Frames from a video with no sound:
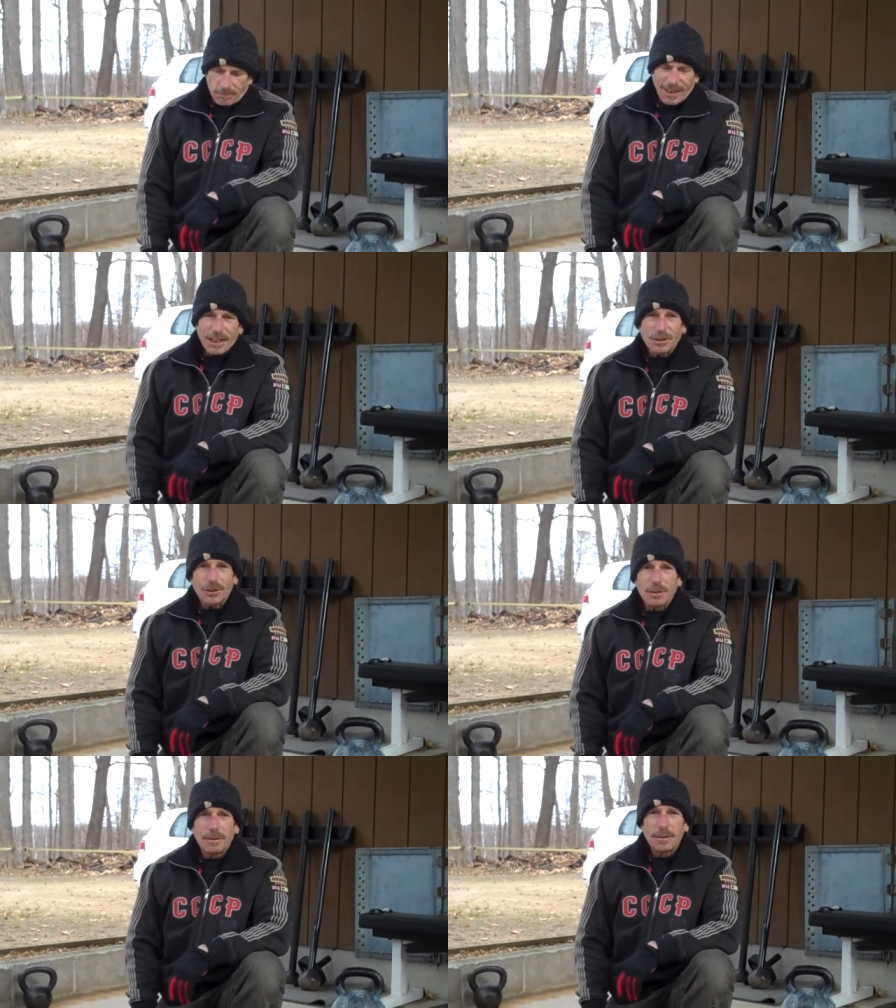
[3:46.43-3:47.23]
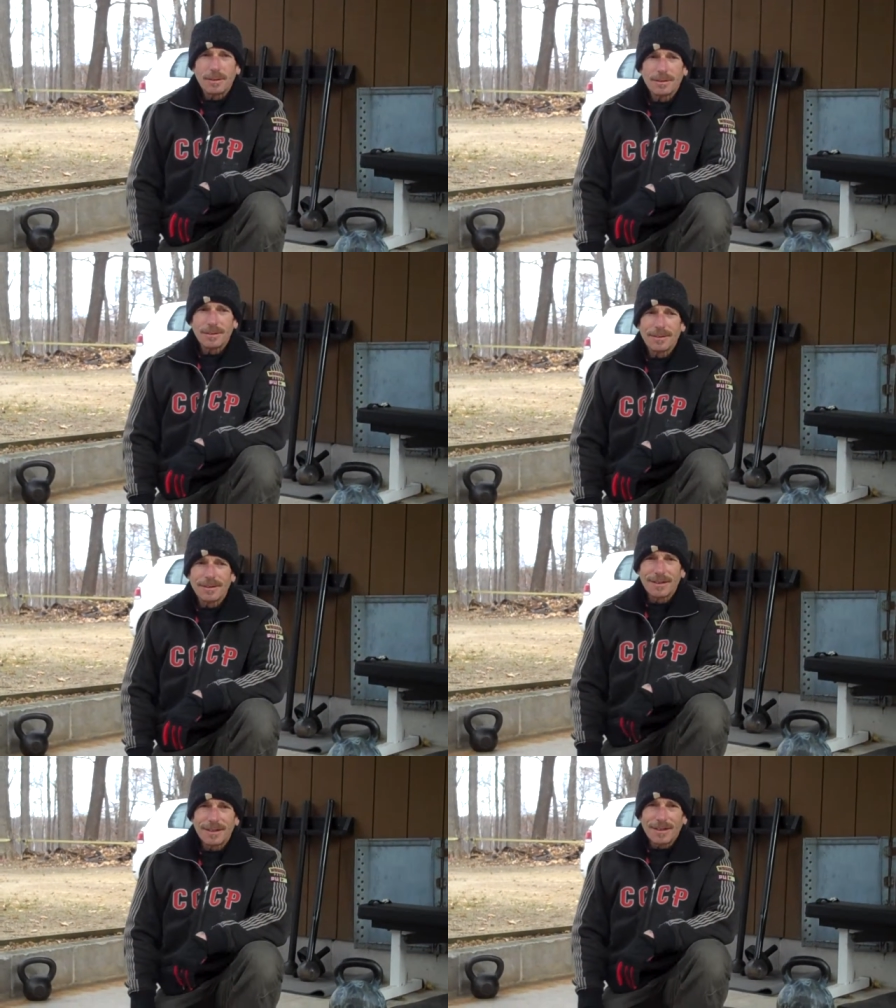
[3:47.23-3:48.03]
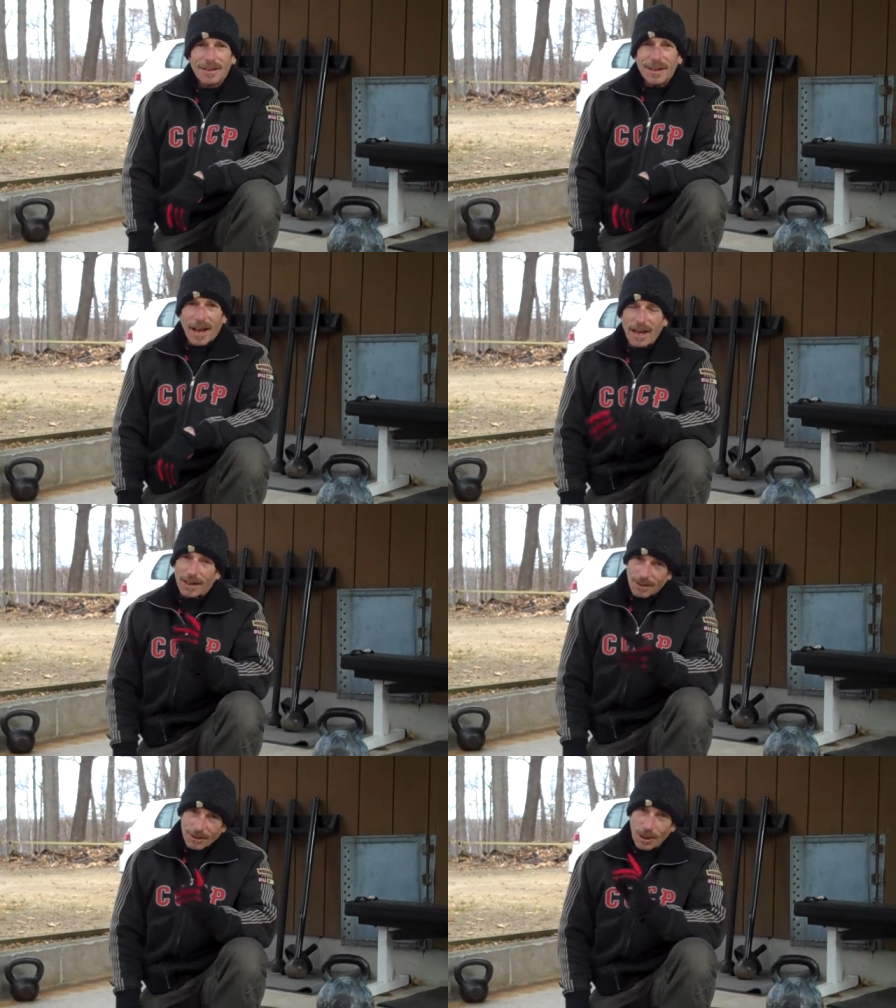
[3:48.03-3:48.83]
Ish. Hey,